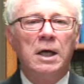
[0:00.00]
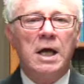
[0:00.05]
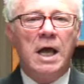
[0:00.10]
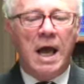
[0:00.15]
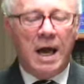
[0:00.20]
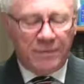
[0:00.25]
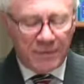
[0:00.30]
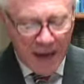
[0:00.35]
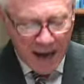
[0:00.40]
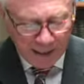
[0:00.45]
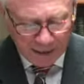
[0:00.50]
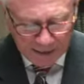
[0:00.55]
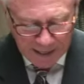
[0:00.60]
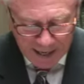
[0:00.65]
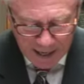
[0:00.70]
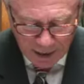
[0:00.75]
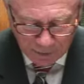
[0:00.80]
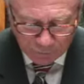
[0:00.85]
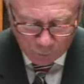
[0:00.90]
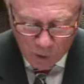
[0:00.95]
And that
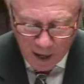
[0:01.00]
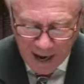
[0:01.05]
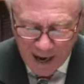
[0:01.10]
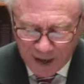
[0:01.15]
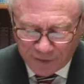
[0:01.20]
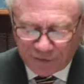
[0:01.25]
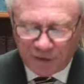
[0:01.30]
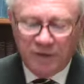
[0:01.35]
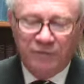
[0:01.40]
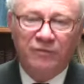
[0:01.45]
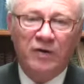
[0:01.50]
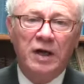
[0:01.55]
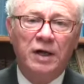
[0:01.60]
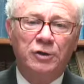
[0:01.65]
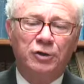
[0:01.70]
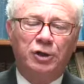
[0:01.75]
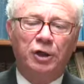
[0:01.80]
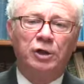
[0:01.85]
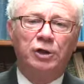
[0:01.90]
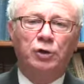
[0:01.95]
day of wrath and
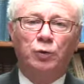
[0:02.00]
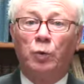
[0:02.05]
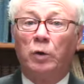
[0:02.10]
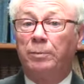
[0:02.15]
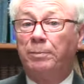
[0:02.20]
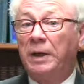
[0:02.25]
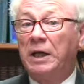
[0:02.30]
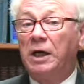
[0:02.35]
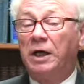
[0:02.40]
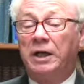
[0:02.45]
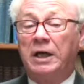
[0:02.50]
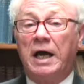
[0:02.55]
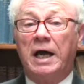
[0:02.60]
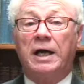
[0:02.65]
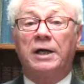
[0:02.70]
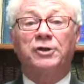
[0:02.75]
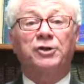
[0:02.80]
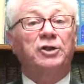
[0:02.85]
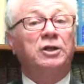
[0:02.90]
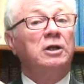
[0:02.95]
vengeance would be
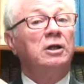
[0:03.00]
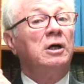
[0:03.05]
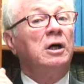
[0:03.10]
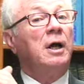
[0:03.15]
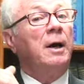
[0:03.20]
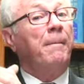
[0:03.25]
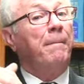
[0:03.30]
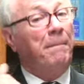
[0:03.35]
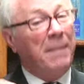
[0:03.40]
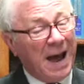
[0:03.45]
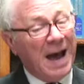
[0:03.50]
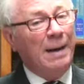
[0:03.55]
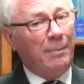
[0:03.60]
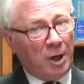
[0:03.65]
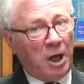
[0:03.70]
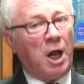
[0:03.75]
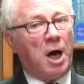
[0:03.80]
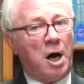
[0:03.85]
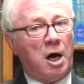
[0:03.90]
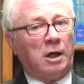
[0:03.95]
against
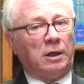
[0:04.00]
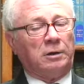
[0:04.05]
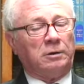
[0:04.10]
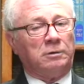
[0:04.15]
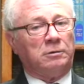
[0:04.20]
Babylon,